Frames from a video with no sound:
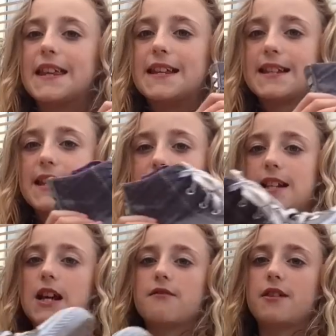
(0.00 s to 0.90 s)
these. These
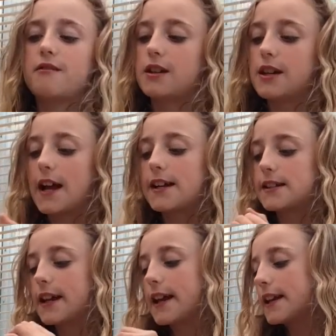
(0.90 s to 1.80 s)
are very
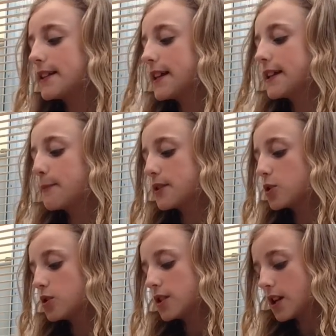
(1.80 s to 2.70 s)
handy and easy to
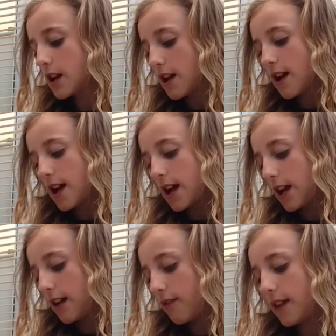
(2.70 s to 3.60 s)
put on.
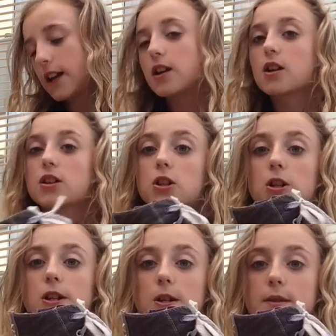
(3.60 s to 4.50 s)
And they look
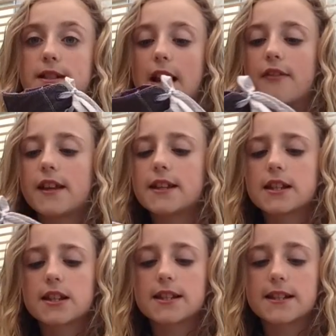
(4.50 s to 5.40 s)
cute. And
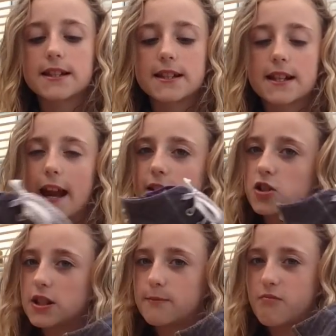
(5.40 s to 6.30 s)
these are the
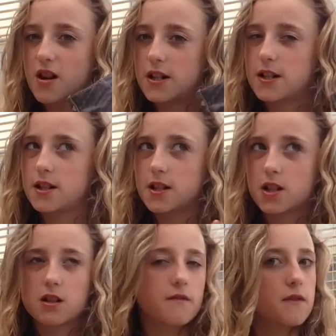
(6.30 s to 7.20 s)
Skechers brand. I
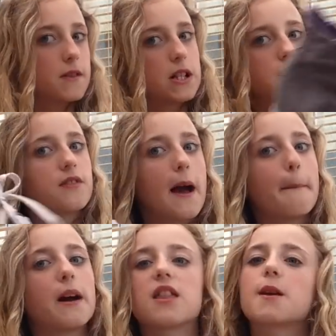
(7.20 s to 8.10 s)
don't know if you've heard of that,
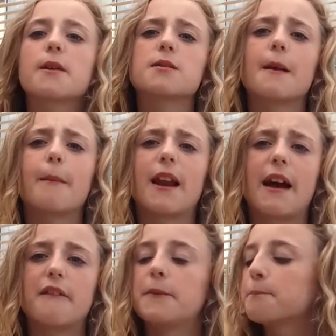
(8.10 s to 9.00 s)
but I think most people
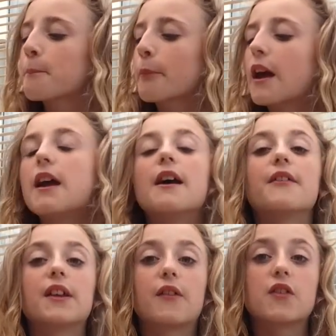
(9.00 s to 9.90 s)
have.
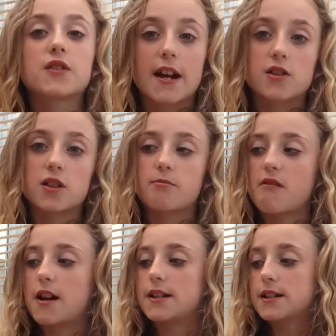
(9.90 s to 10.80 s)
He's the Skechers
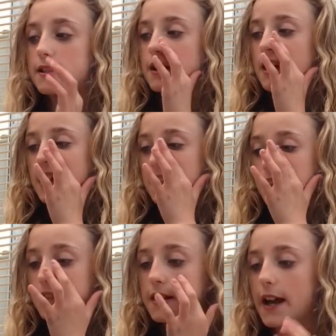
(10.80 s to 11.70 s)
brand,
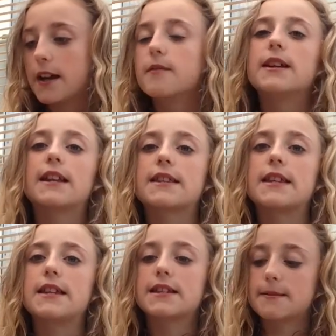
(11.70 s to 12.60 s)
and yeah, I really like
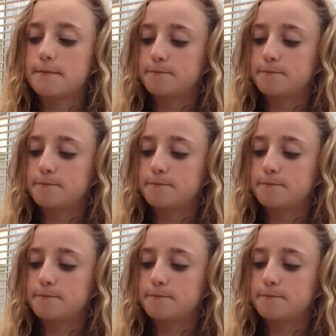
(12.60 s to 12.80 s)
these.